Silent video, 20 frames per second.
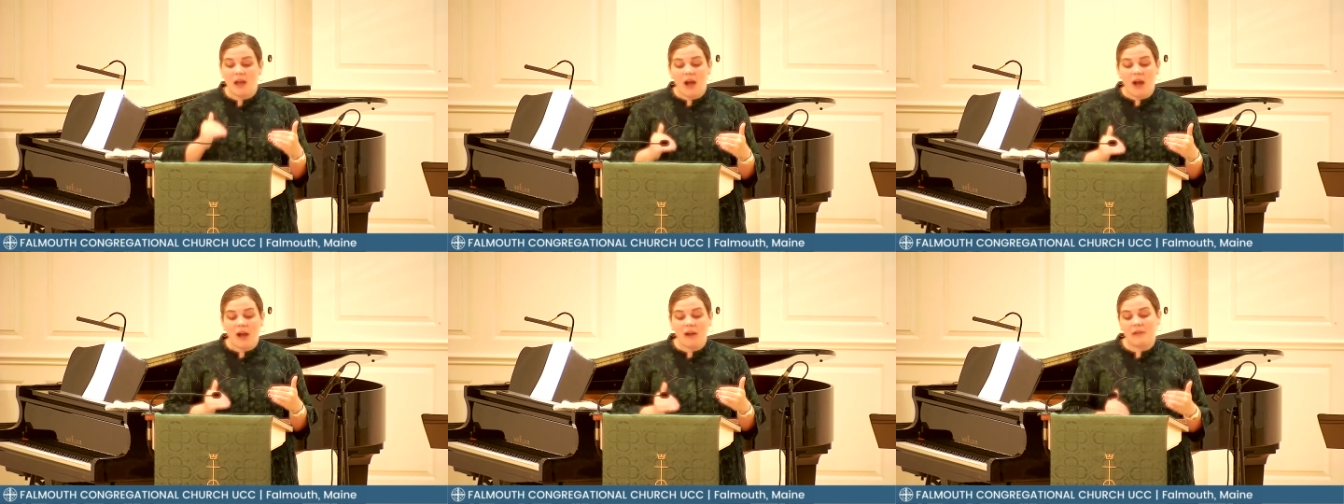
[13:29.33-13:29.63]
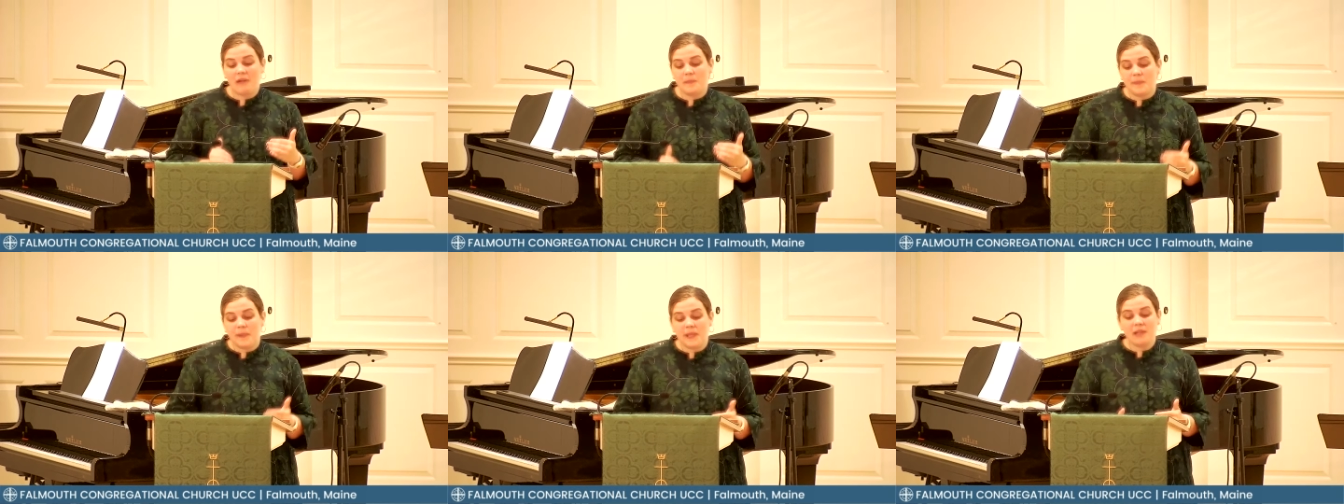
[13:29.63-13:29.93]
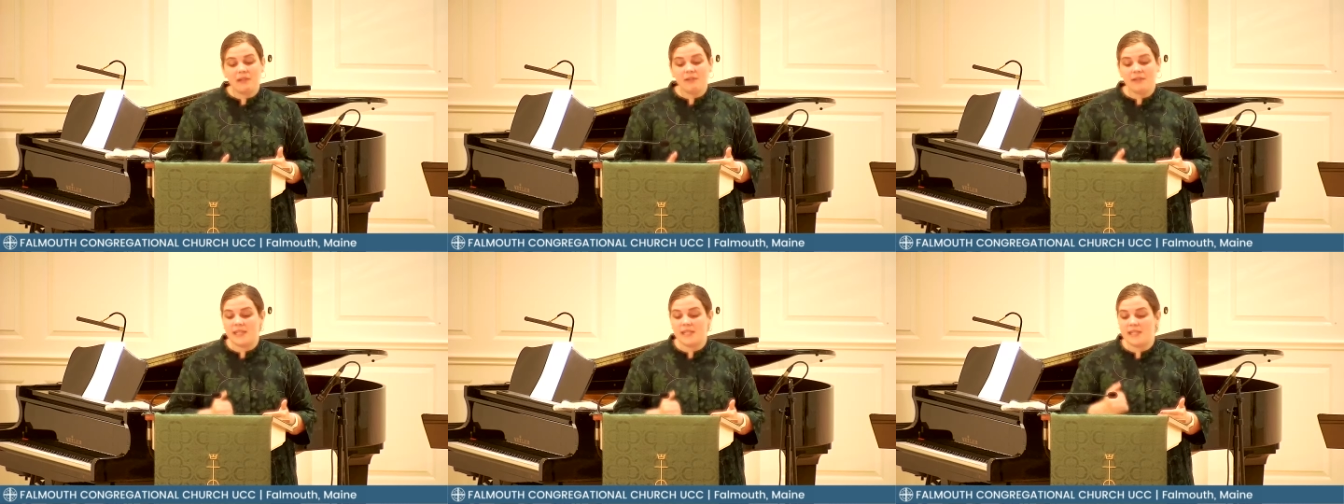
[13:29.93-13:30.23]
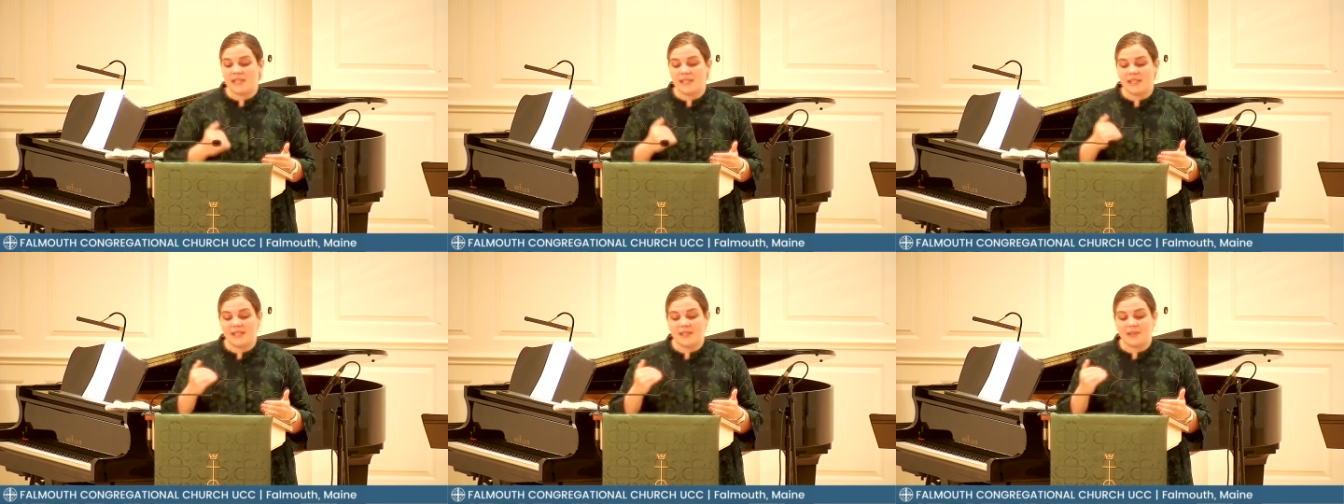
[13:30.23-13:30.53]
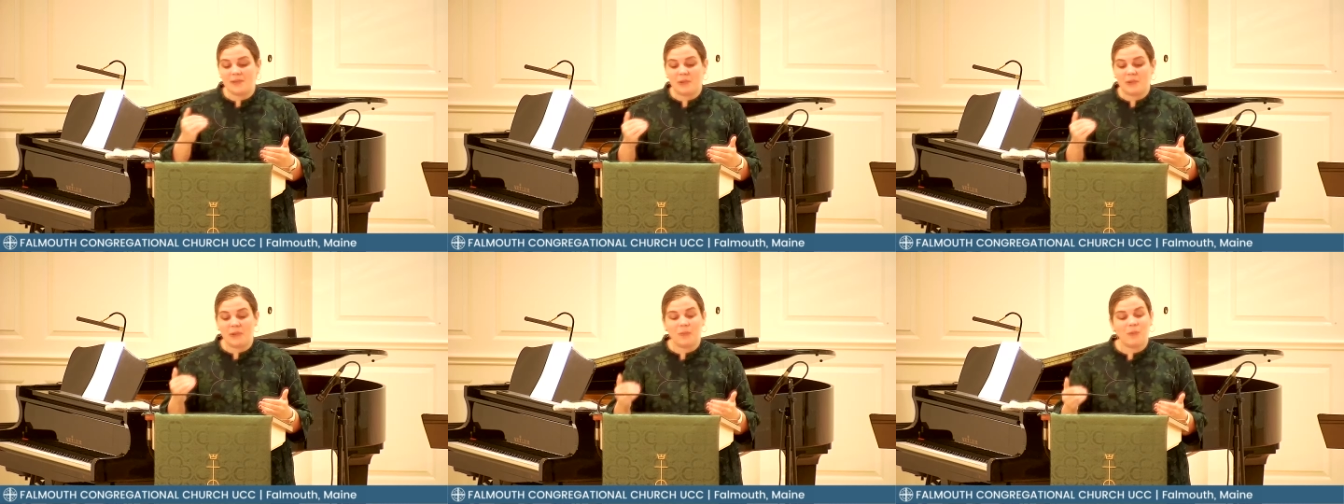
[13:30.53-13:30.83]
our appearances
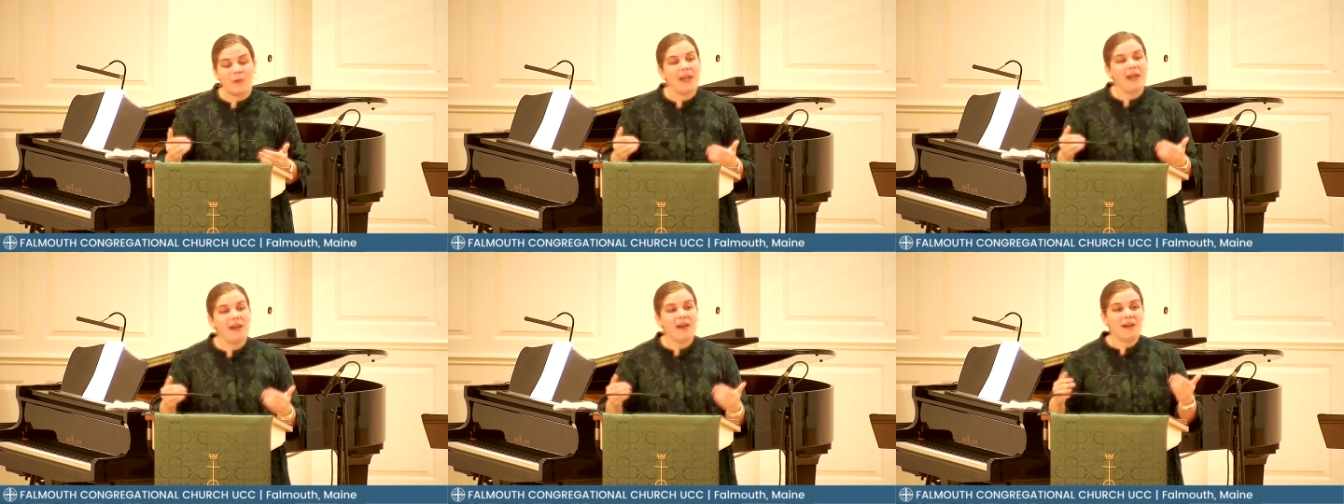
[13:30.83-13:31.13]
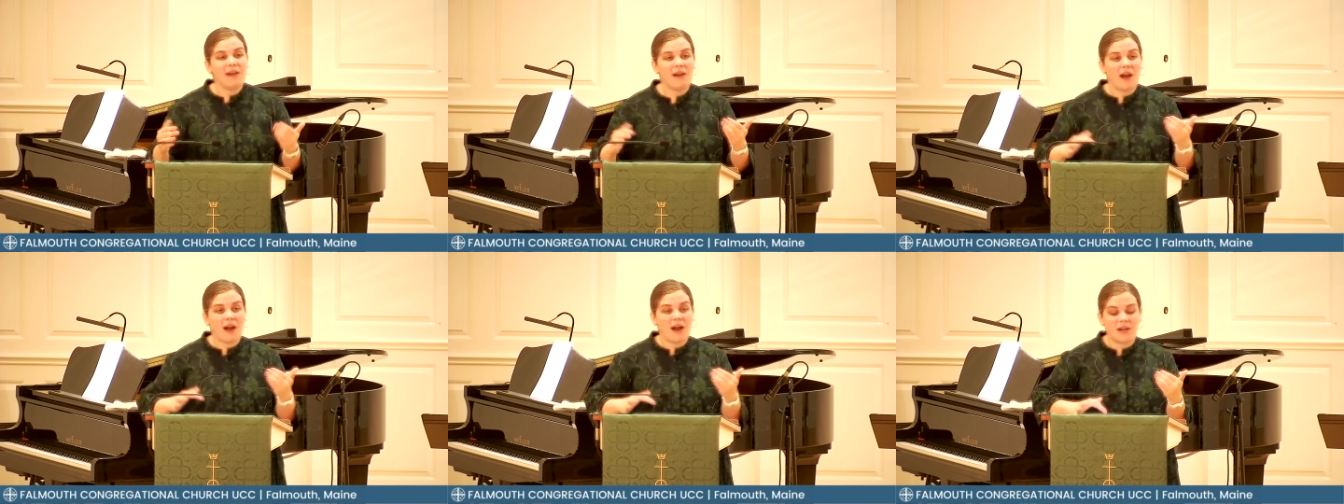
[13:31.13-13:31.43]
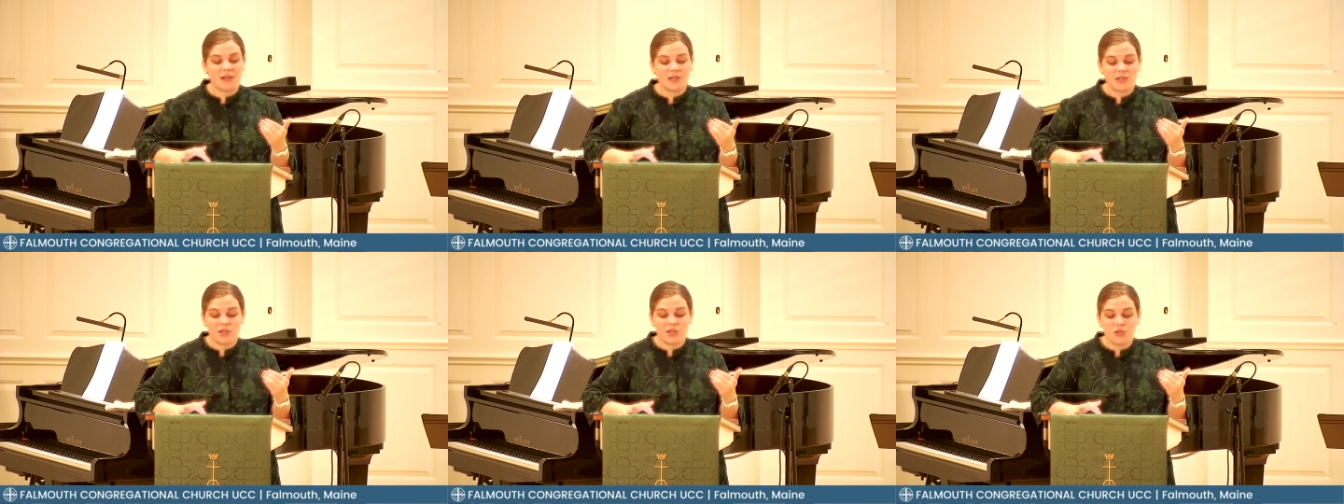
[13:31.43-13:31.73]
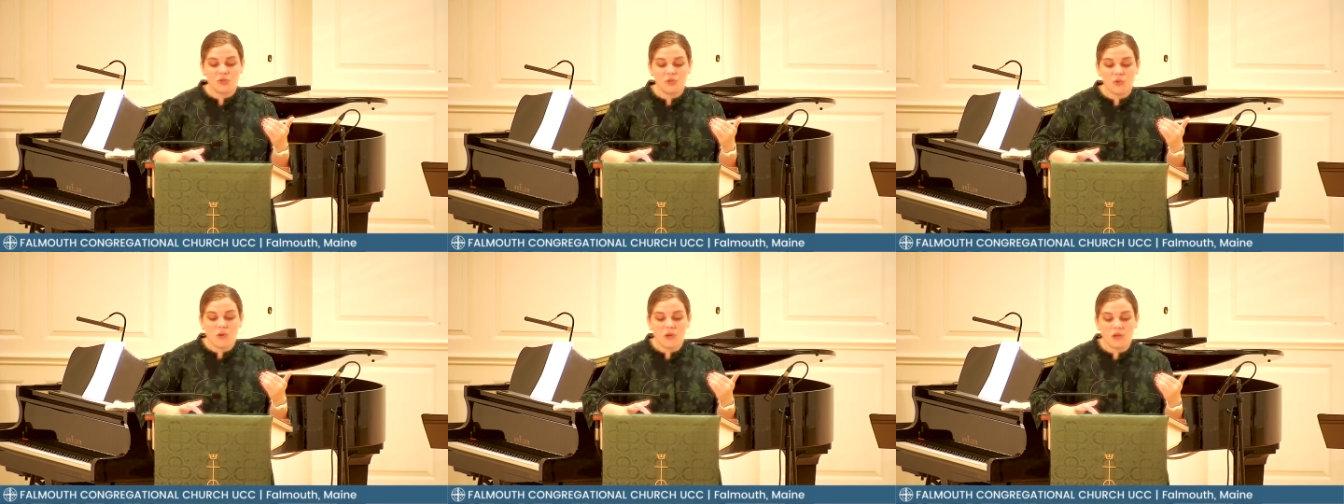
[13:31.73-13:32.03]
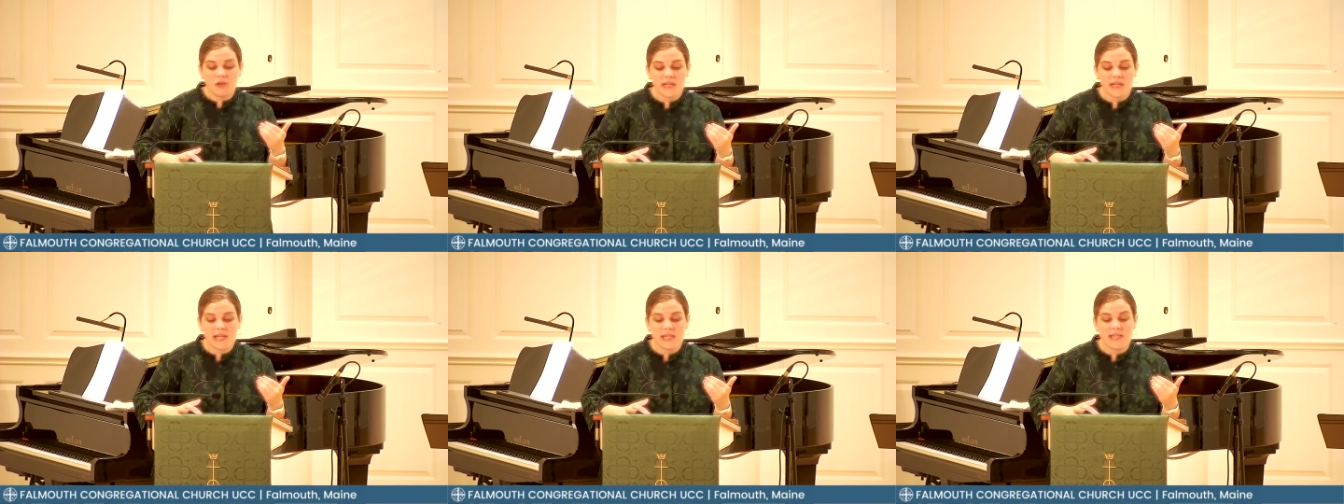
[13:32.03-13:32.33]
or where our
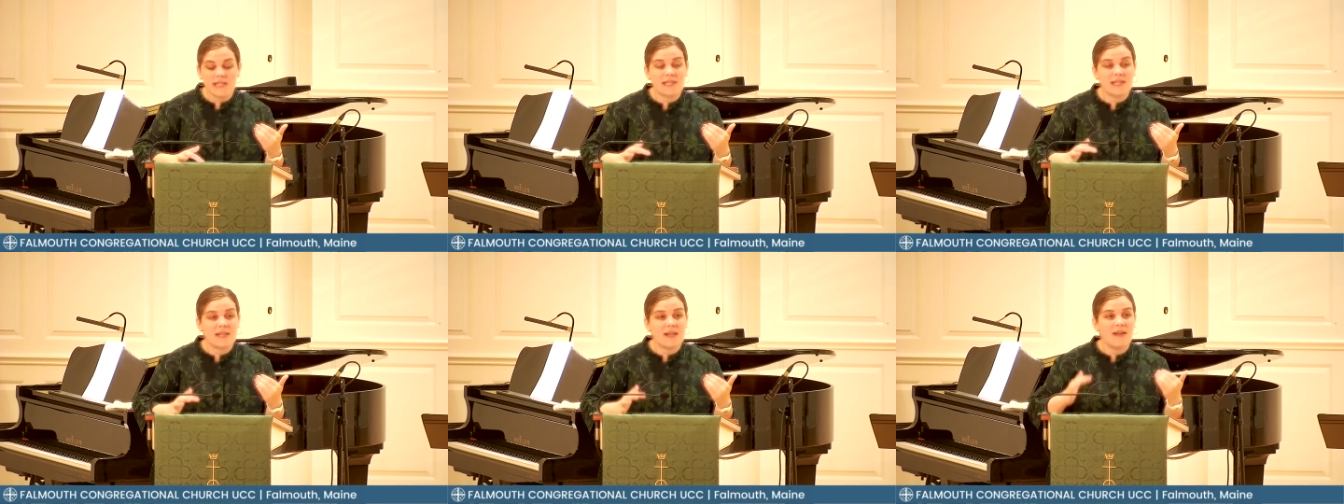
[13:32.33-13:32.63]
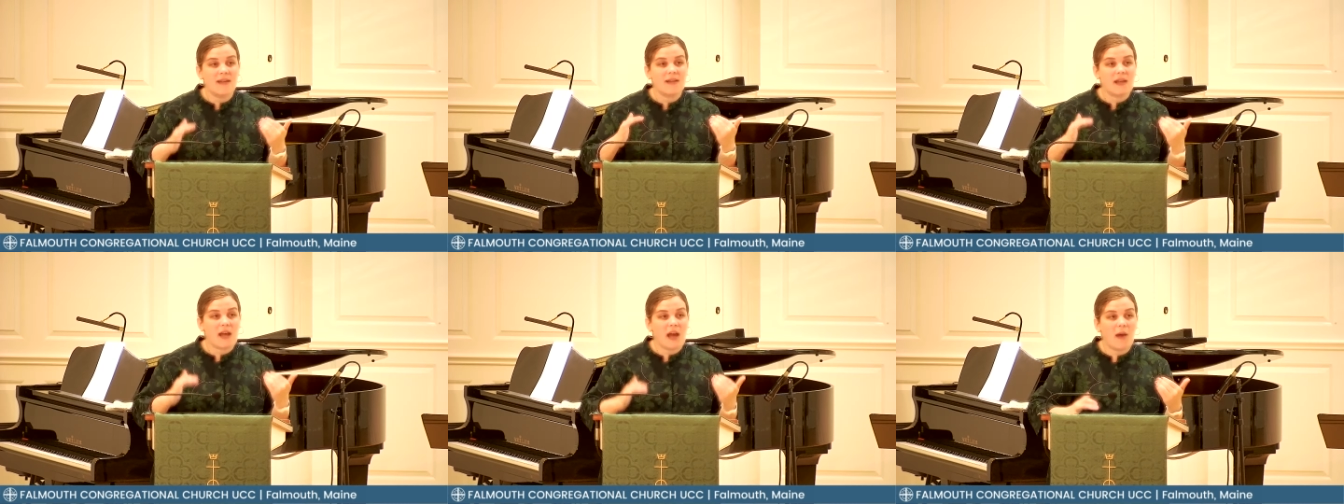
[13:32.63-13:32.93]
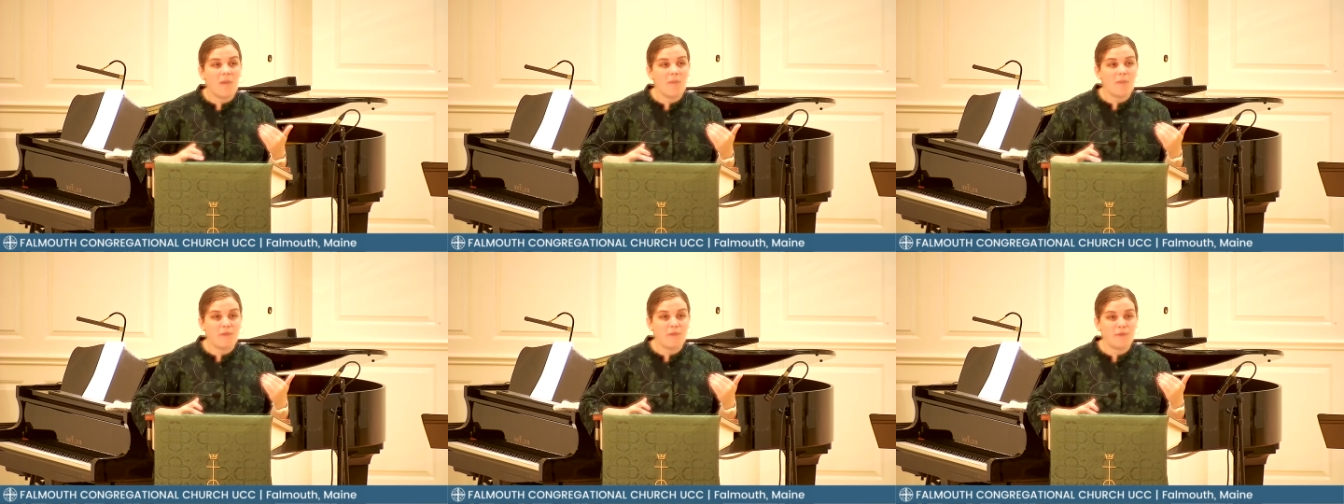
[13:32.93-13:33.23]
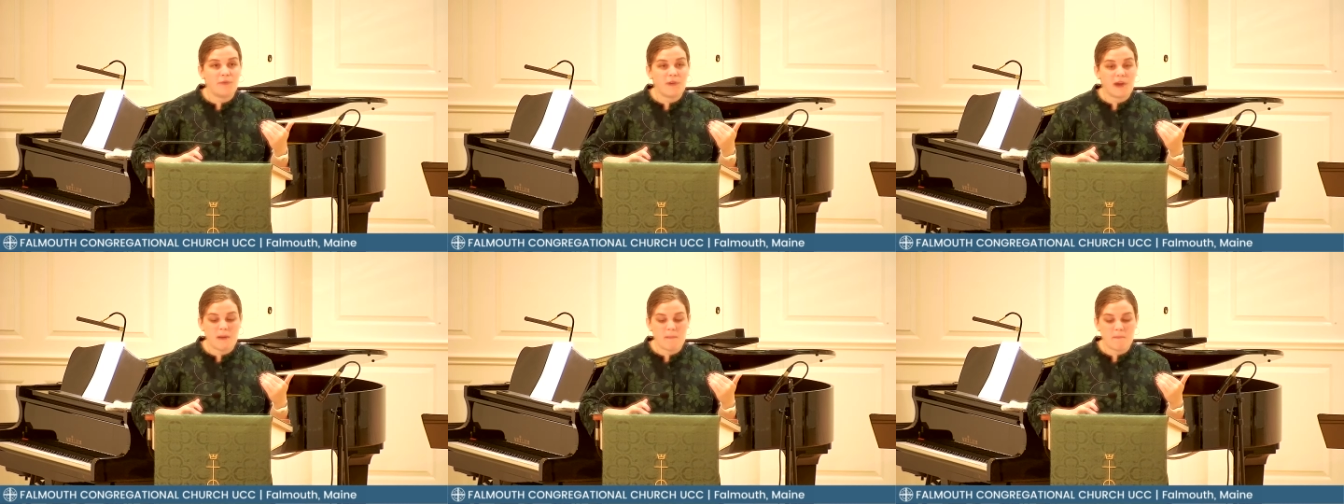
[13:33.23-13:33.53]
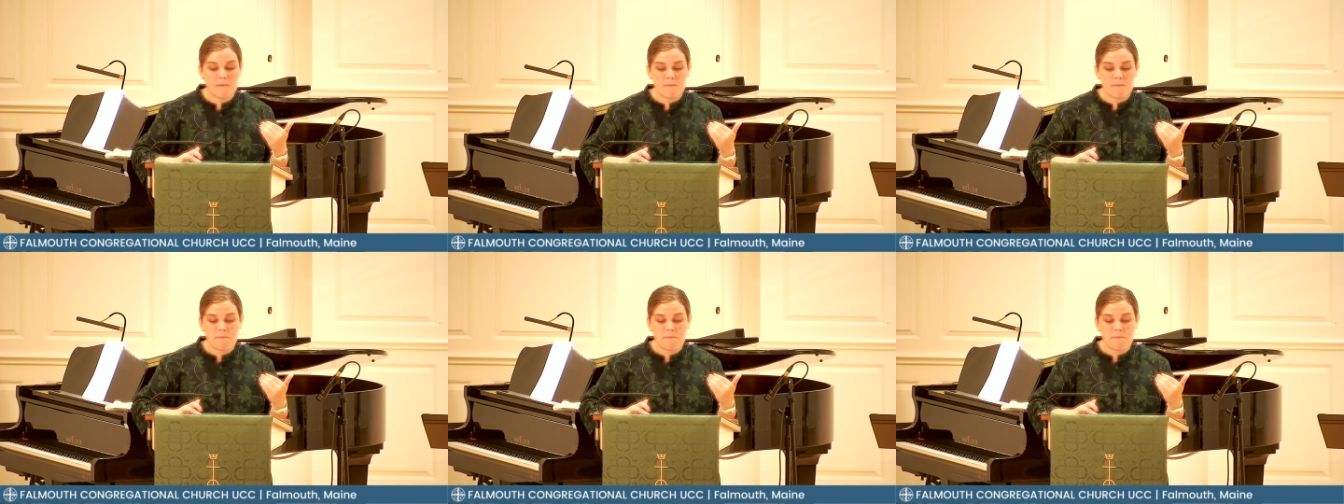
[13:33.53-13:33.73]
stories come from